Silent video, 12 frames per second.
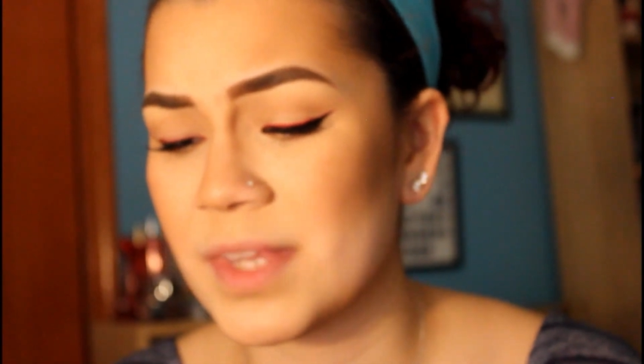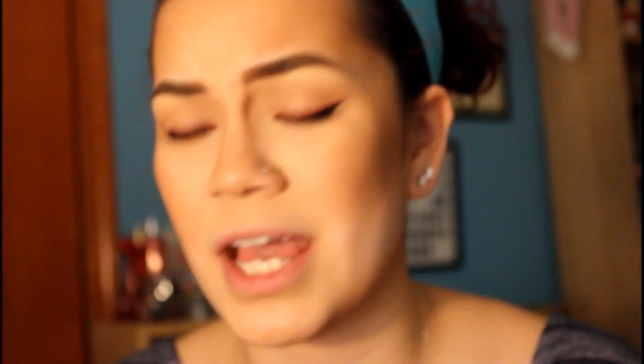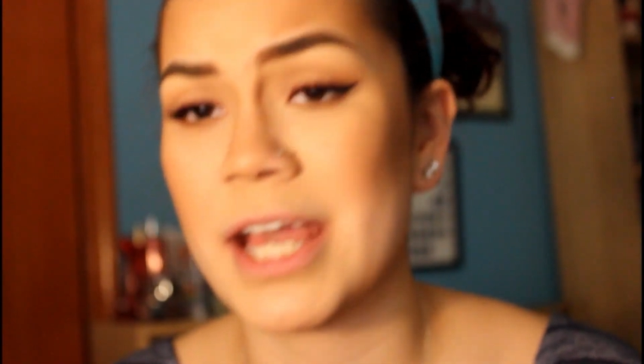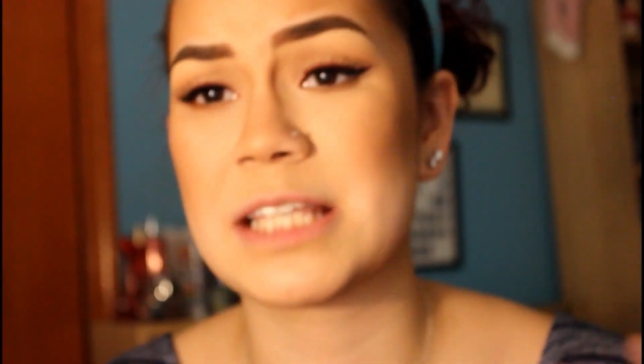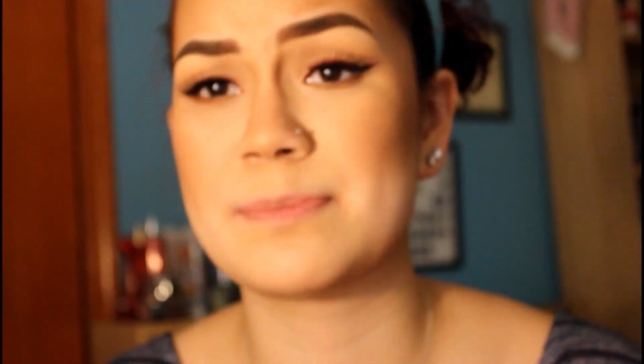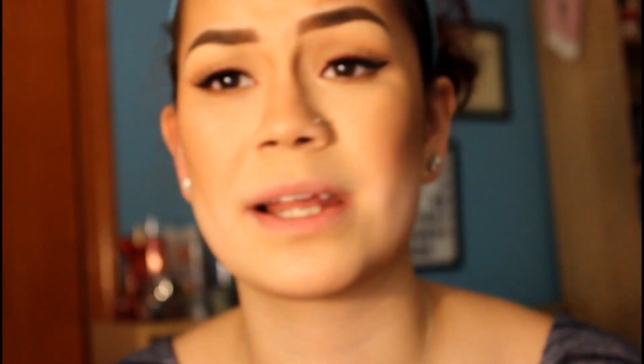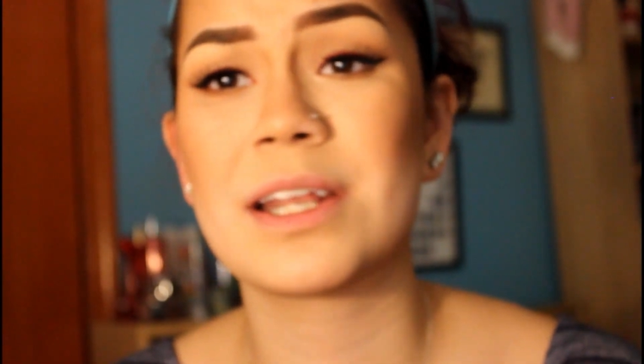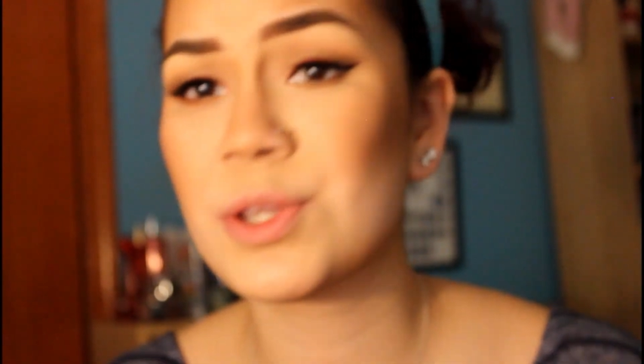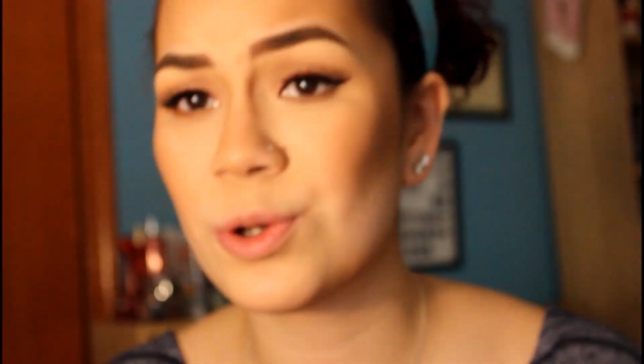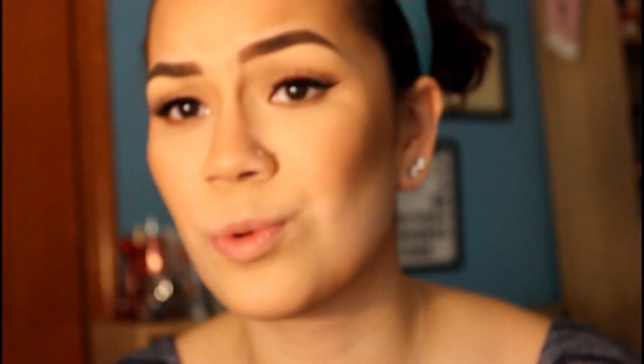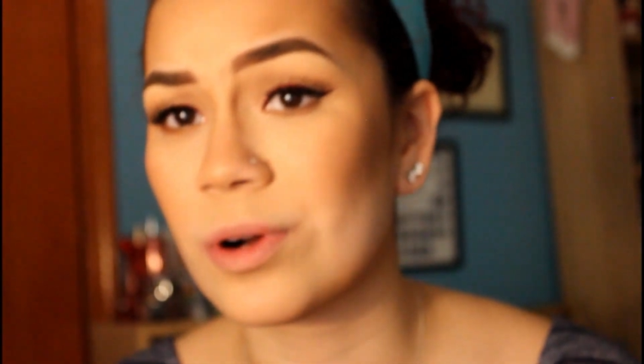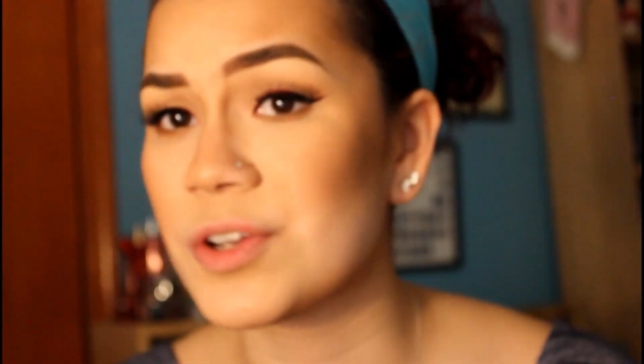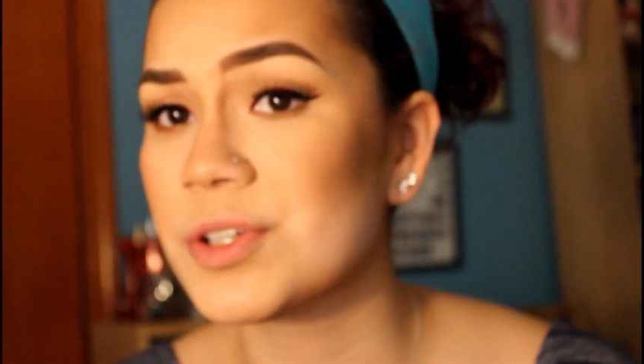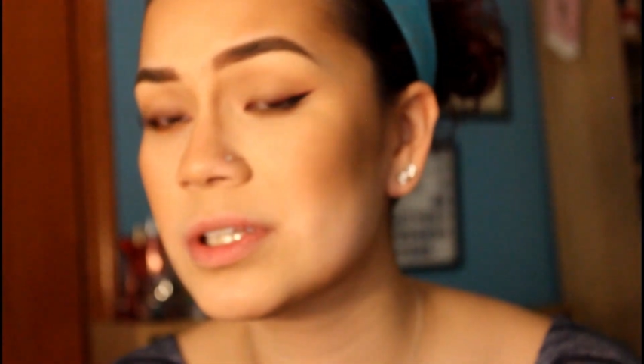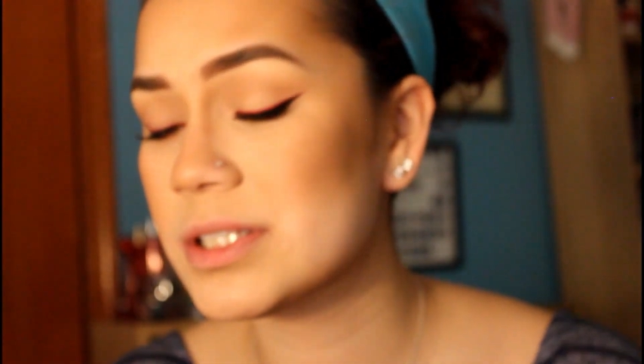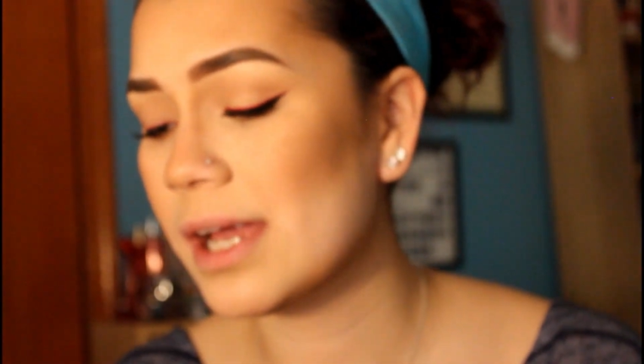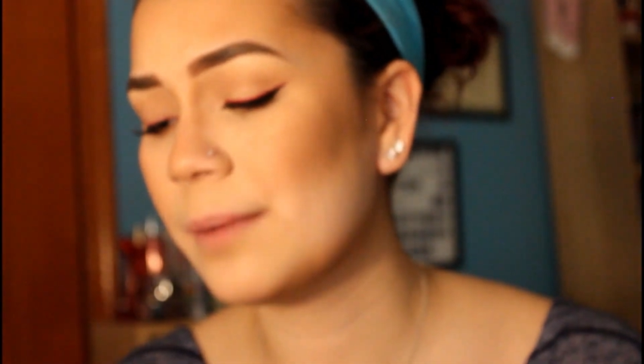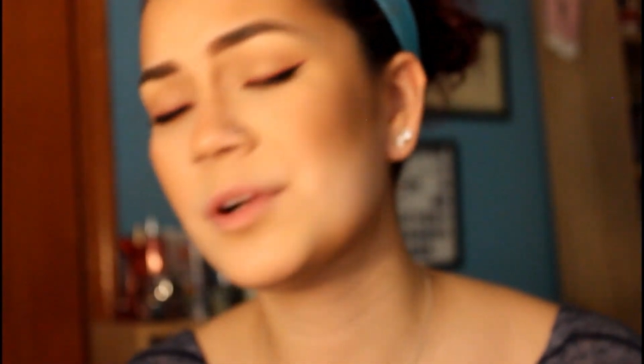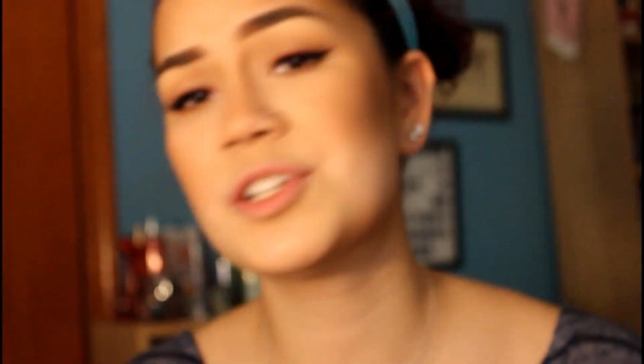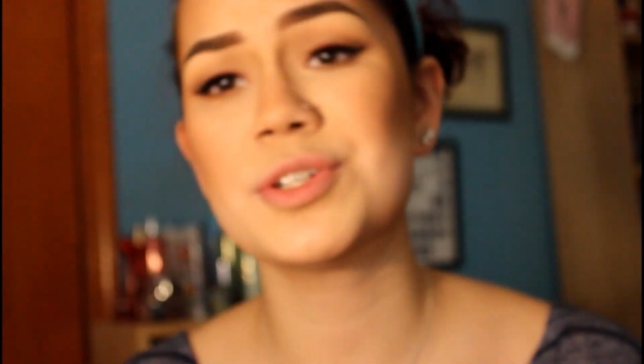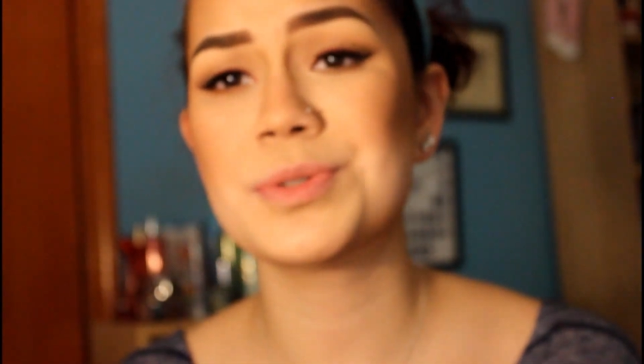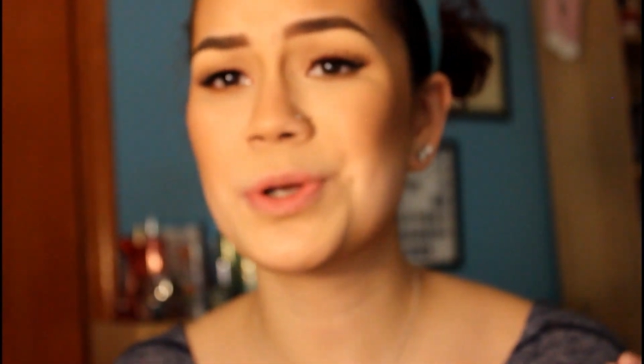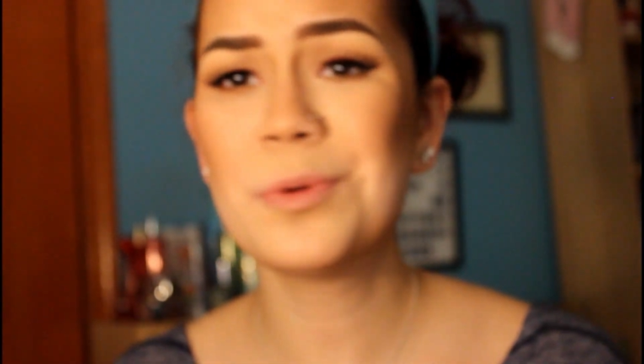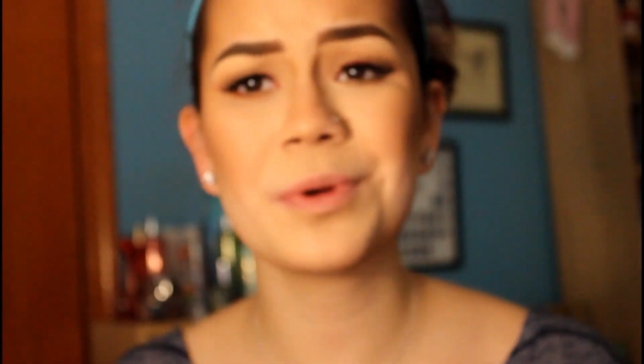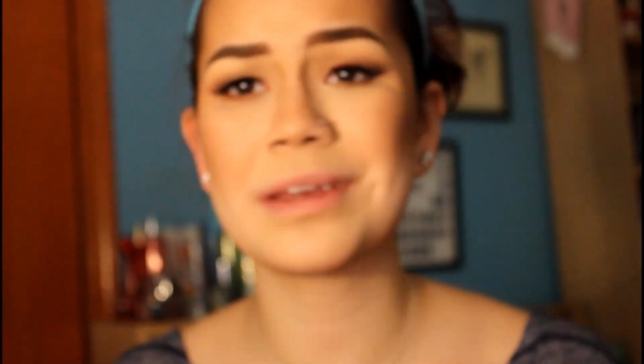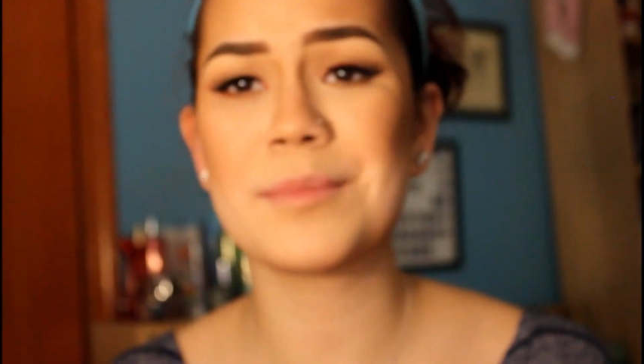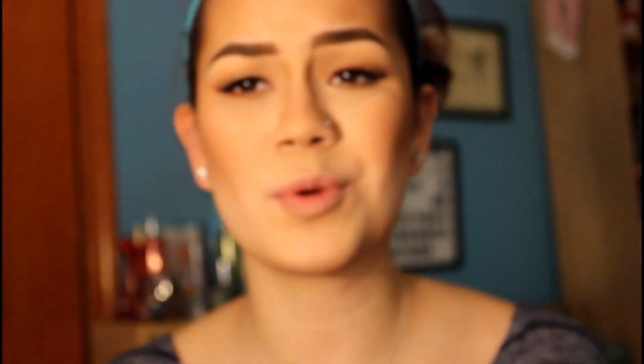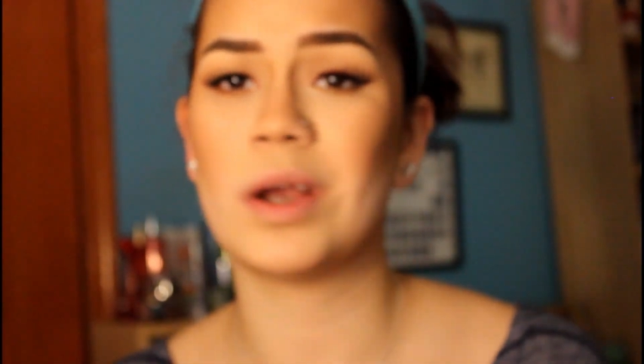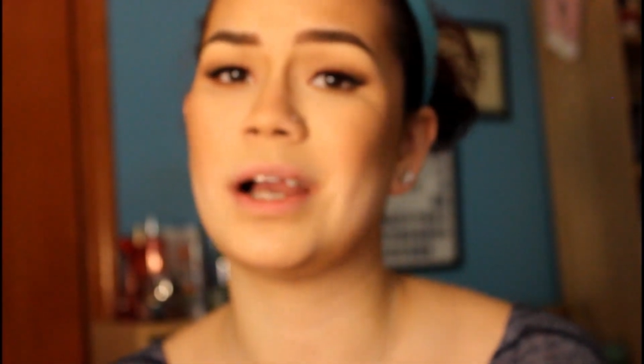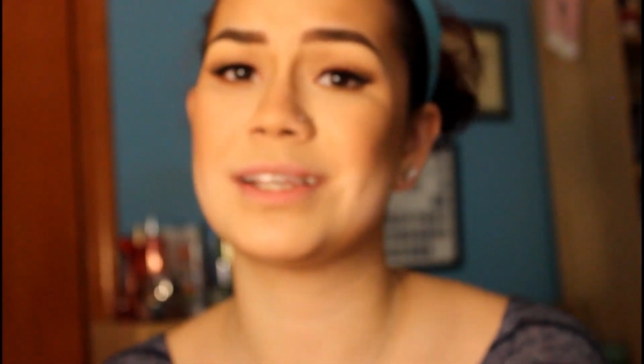expecting the worst all the time, which don't get me wrong,